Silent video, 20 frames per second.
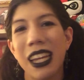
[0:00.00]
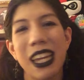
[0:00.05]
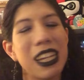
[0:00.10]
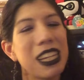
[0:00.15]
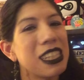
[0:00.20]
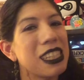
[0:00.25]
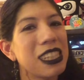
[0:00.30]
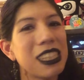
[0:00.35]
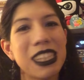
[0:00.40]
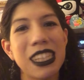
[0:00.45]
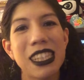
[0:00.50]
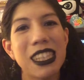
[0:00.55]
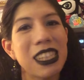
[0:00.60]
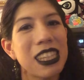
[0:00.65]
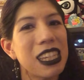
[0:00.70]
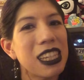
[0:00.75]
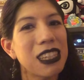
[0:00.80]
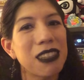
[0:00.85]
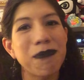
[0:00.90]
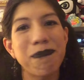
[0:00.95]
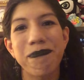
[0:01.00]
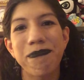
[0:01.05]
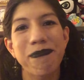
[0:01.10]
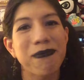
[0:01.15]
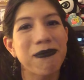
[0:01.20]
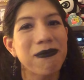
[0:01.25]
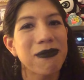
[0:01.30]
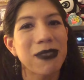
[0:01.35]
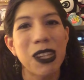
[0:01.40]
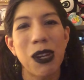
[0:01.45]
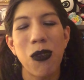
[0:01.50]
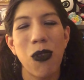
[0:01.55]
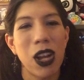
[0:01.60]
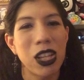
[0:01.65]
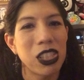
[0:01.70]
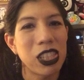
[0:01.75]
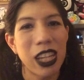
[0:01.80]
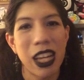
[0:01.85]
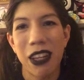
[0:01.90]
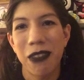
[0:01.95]
anything DC,
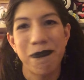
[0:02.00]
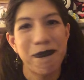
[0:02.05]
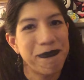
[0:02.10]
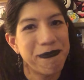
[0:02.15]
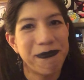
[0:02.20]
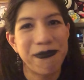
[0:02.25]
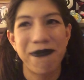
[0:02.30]
watch out.